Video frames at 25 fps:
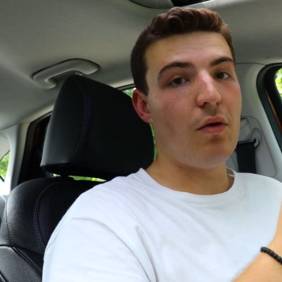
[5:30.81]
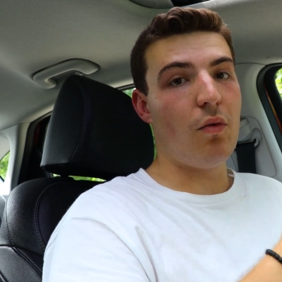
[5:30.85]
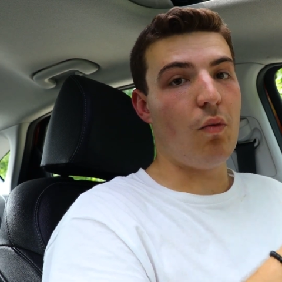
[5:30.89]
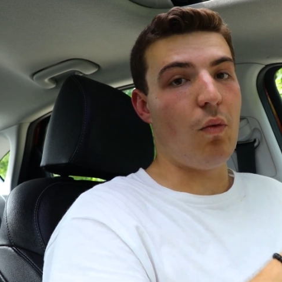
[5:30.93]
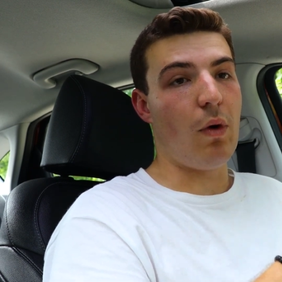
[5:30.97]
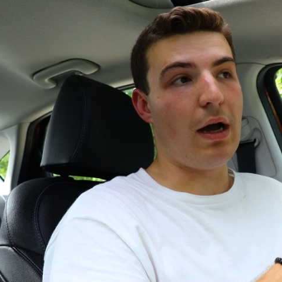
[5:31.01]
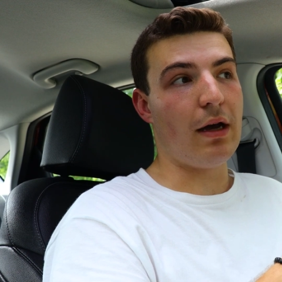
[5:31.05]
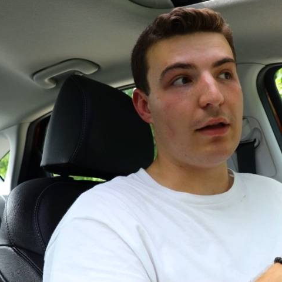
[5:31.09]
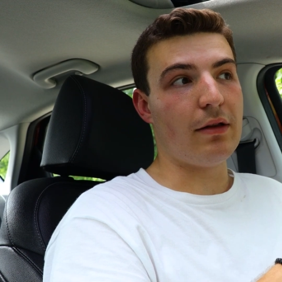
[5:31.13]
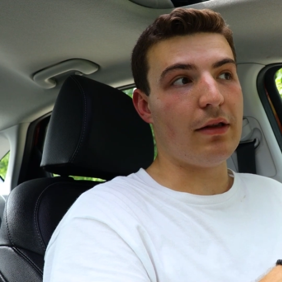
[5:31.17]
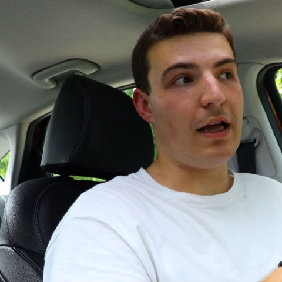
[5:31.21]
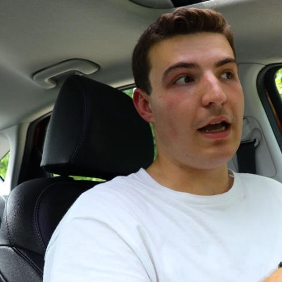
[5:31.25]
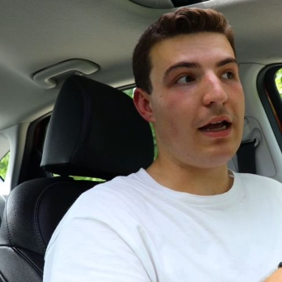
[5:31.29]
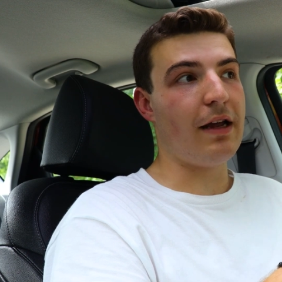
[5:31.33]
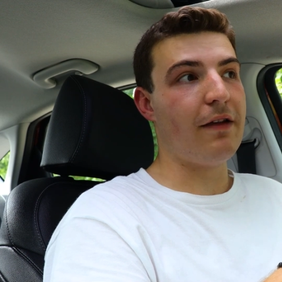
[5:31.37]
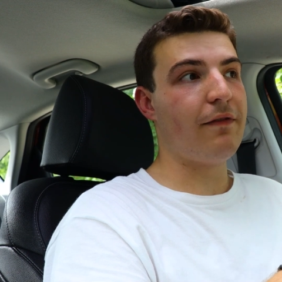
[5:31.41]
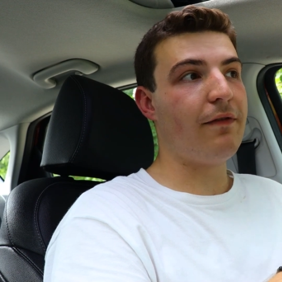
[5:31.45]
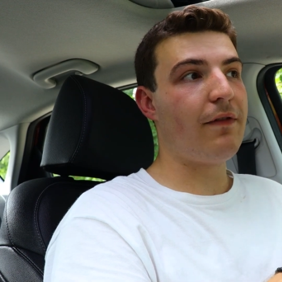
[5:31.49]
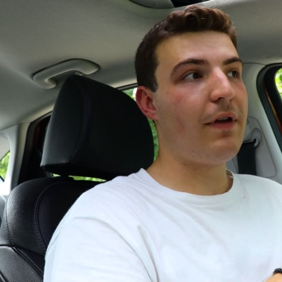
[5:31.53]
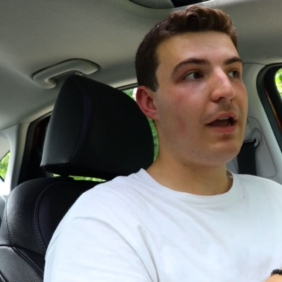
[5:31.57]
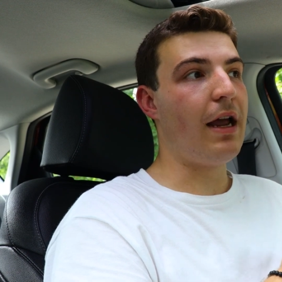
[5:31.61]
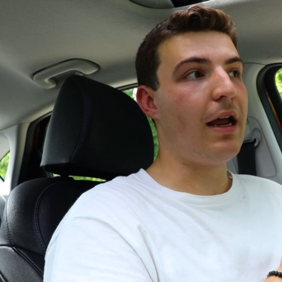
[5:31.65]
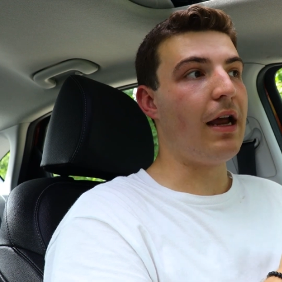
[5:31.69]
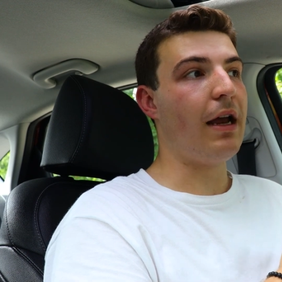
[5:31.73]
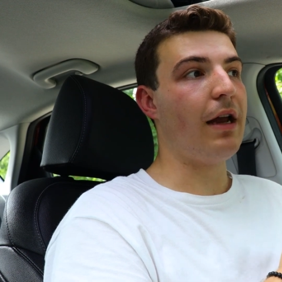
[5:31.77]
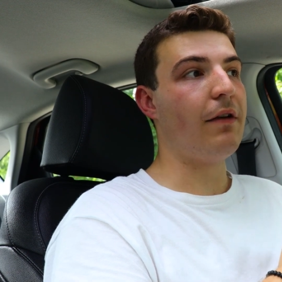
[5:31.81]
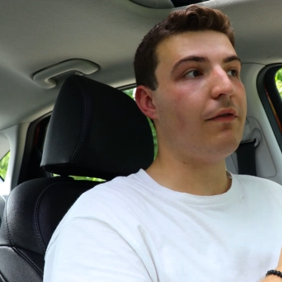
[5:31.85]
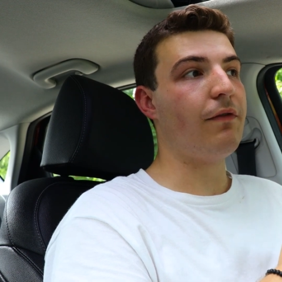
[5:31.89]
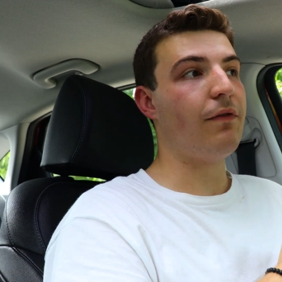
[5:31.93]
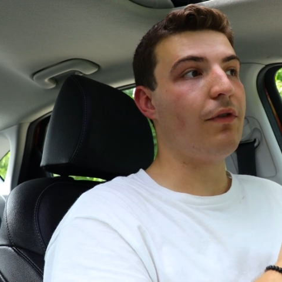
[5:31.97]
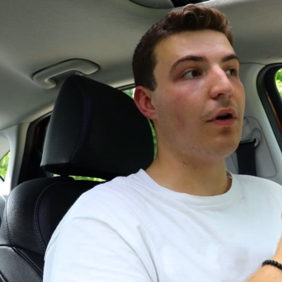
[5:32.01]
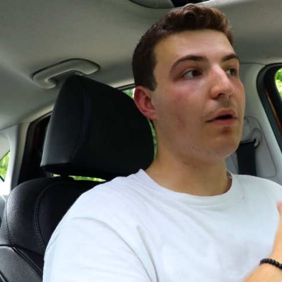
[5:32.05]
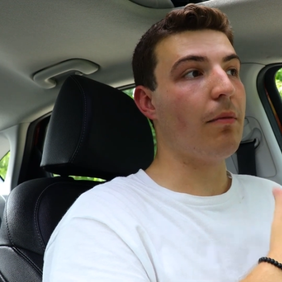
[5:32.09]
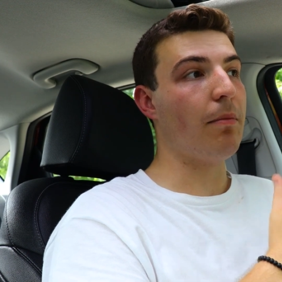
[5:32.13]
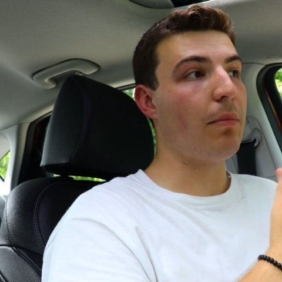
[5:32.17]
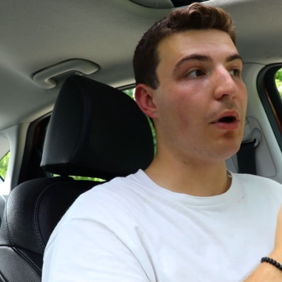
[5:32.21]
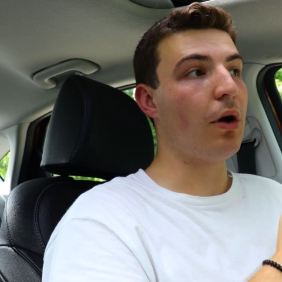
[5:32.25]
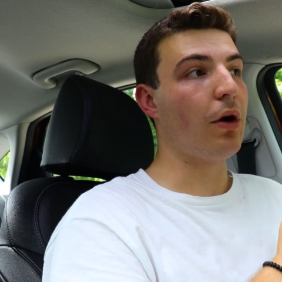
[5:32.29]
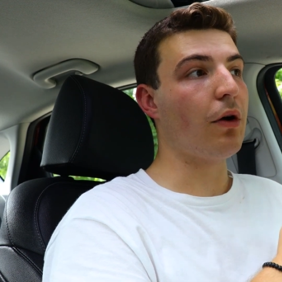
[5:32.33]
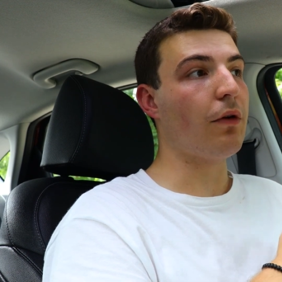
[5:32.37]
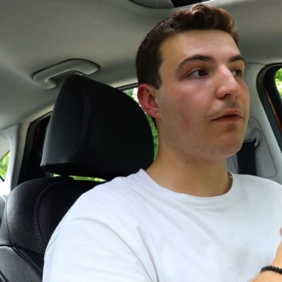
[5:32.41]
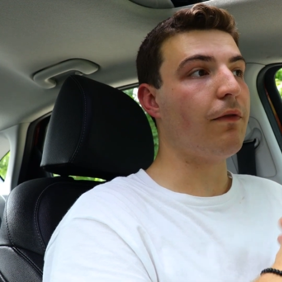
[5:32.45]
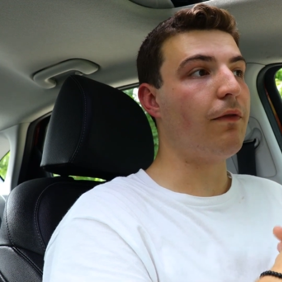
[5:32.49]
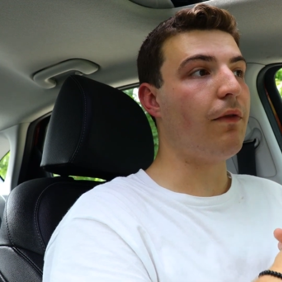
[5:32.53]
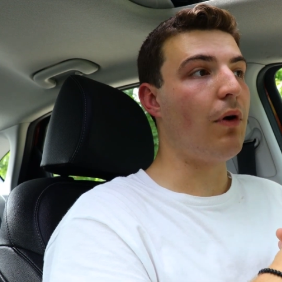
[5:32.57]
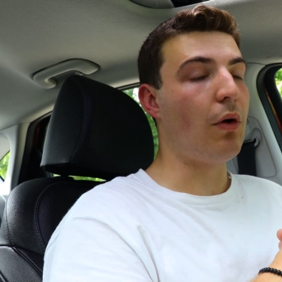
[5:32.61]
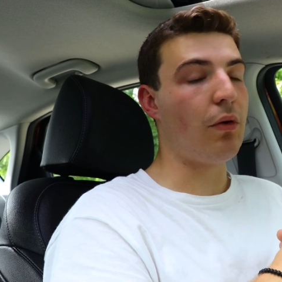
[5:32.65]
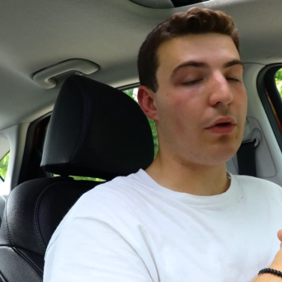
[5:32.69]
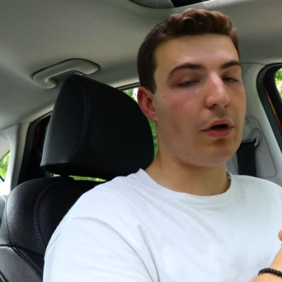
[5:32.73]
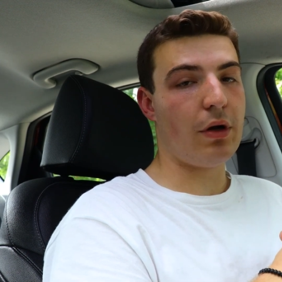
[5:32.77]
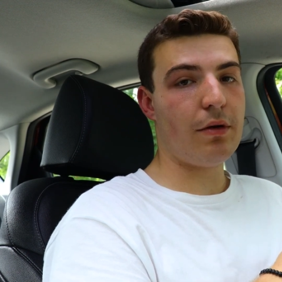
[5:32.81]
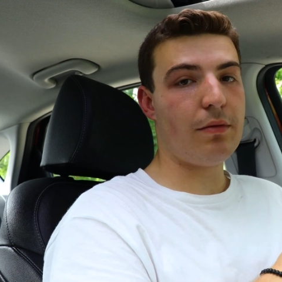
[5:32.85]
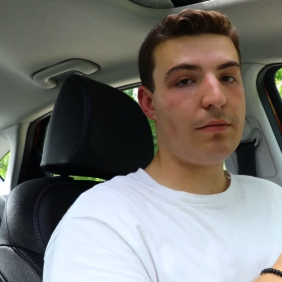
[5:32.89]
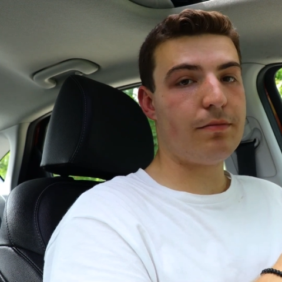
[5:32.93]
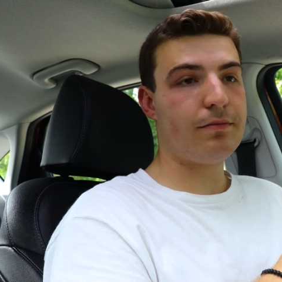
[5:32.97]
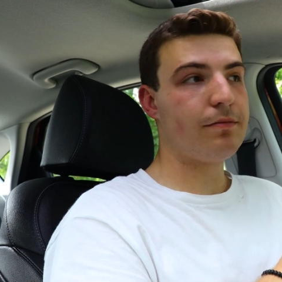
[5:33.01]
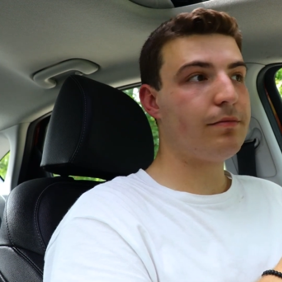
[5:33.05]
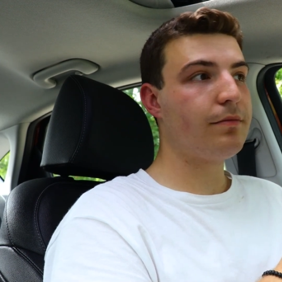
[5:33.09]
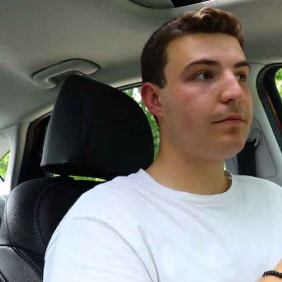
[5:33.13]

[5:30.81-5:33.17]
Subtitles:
wildlife and for a bird photo.